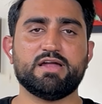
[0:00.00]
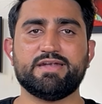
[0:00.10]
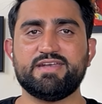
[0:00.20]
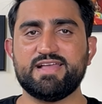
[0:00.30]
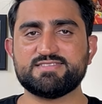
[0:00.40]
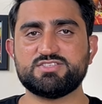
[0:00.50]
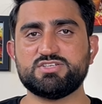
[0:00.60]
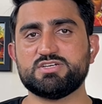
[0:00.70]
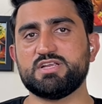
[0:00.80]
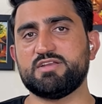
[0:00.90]
next
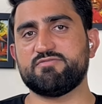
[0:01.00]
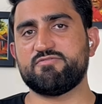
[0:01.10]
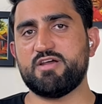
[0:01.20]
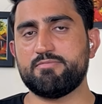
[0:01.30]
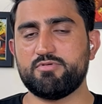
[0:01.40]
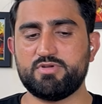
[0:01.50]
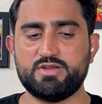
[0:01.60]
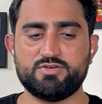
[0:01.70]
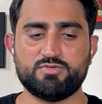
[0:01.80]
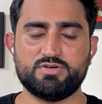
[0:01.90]
year in
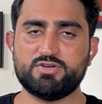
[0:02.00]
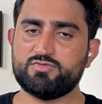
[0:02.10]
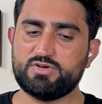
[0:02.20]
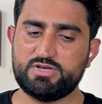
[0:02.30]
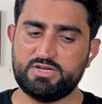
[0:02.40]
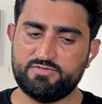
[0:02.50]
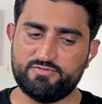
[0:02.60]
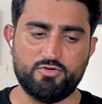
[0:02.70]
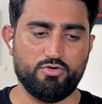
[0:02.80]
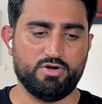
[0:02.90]
February
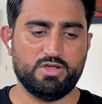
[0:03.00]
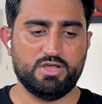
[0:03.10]
2024.